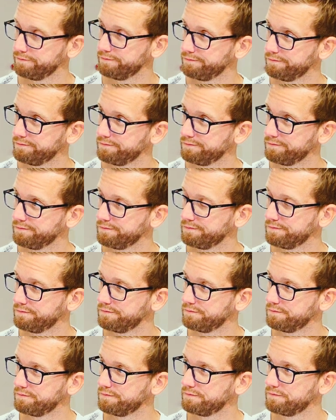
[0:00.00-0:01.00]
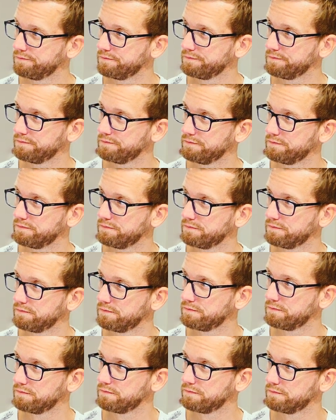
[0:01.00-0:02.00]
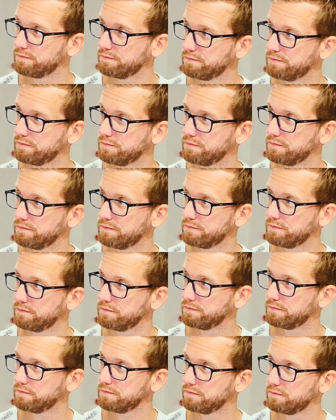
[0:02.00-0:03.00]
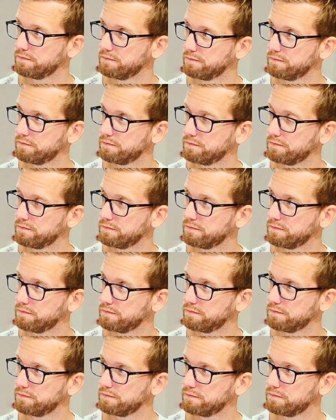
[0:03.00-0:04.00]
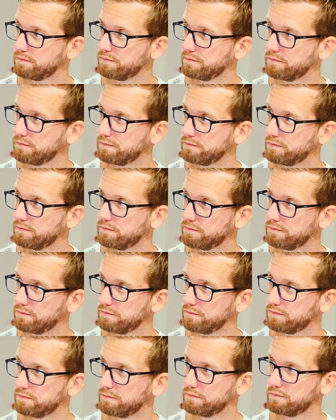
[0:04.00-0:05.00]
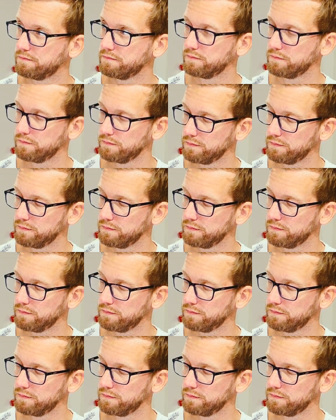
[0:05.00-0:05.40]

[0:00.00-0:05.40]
[no speech]